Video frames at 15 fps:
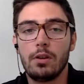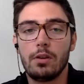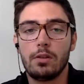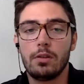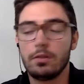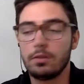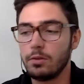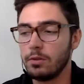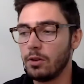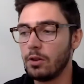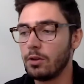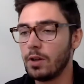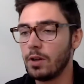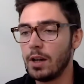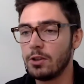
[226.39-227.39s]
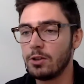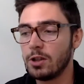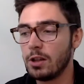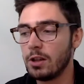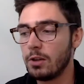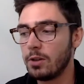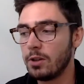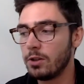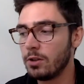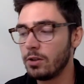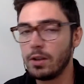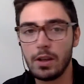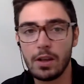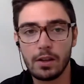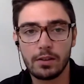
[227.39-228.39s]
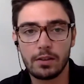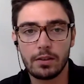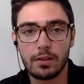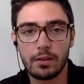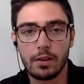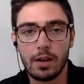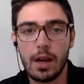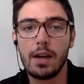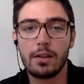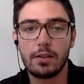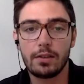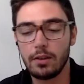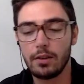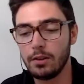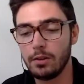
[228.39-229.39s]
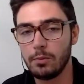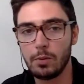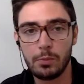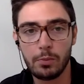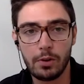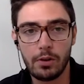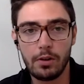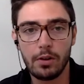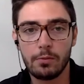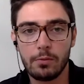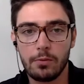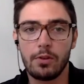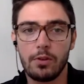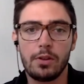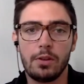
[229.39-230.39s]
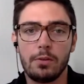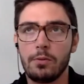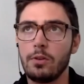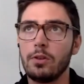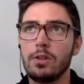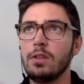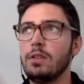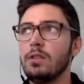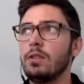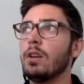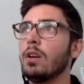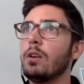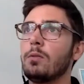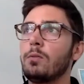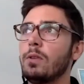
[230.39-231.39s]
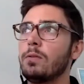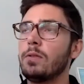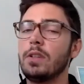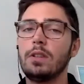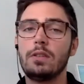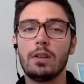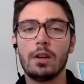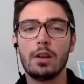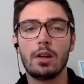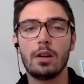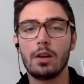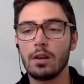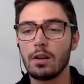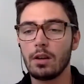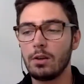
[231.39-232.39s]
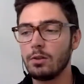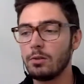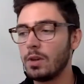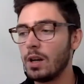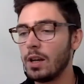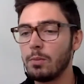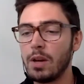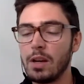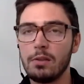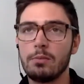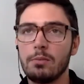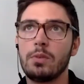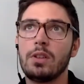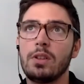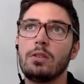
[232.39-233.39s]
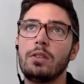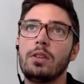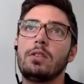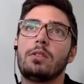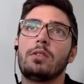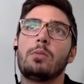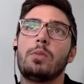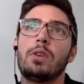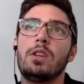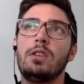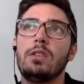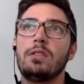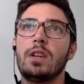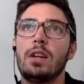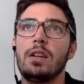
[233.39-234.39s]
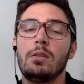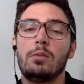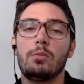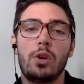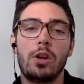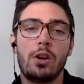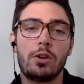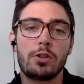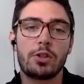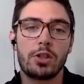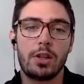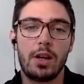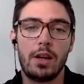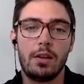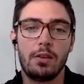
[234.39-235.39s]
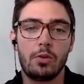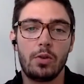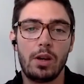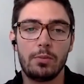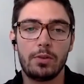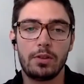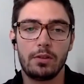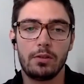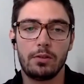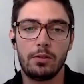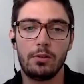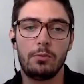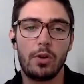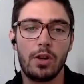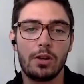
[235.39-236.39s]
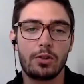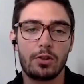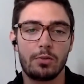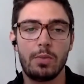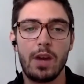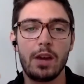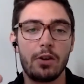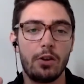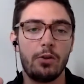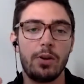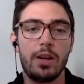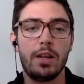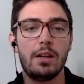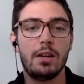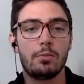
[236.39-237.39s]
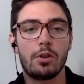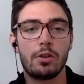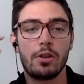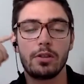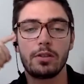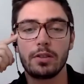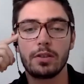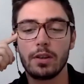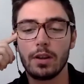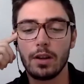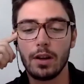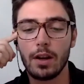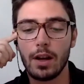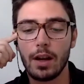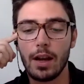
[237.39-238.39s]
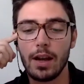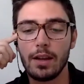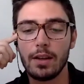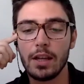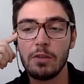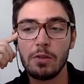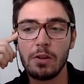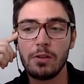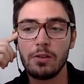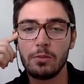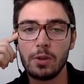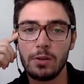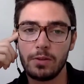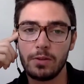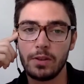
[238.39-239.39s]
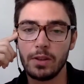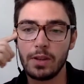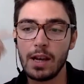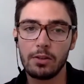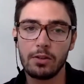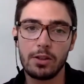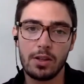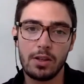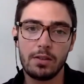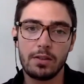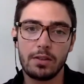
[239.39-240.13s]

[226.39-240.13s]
or, like Generation X people, 40s, 50s, like that, because its company is selling brioche and crepes, so French bakery products. And even with that audience,